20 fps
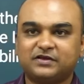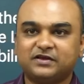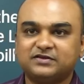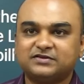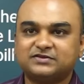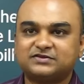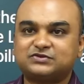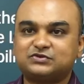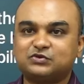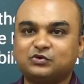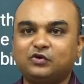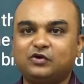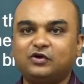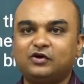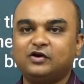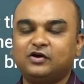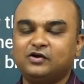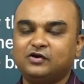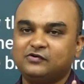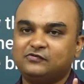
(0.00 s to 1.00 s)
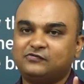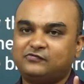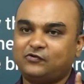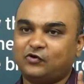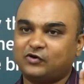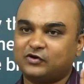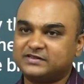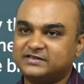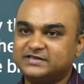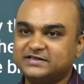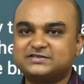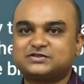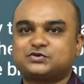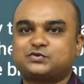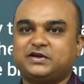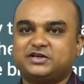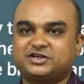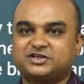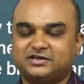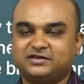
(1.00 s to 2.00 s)
So, for this
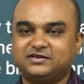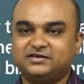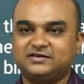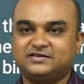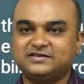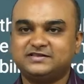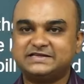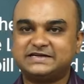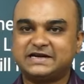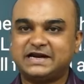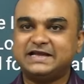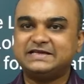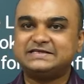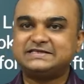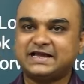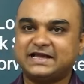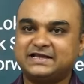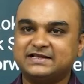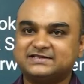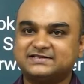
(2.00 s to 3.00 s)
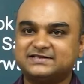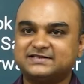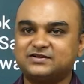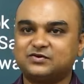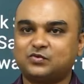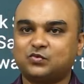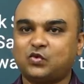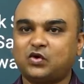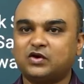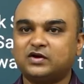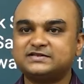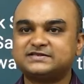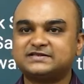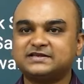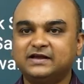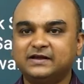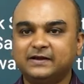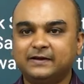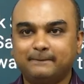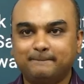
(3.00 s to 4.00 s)
question, the right answer was
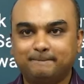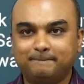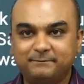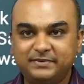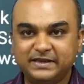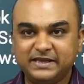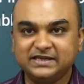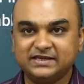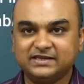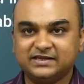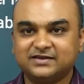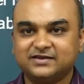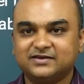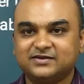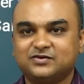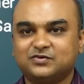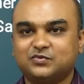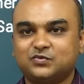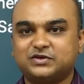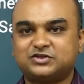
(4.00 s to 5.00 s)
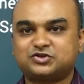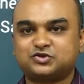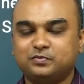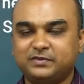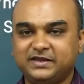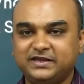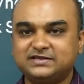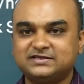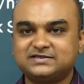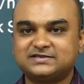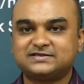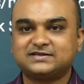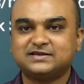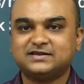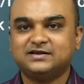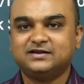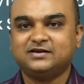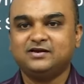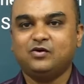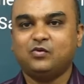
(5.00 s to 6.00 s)
B, which means
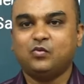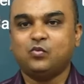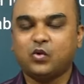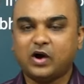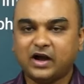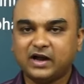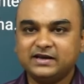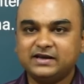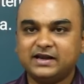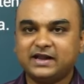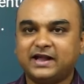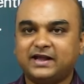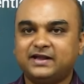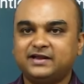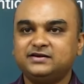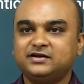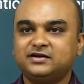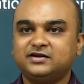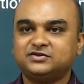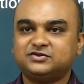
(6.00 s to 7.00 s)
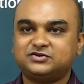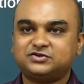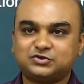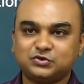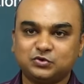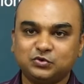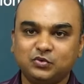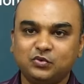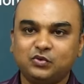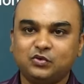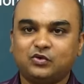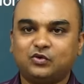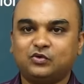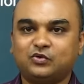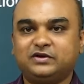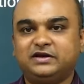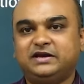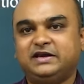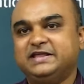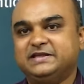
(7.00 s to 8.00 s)
one and two
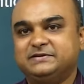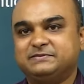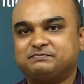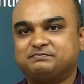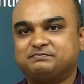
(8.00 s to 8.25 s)
only.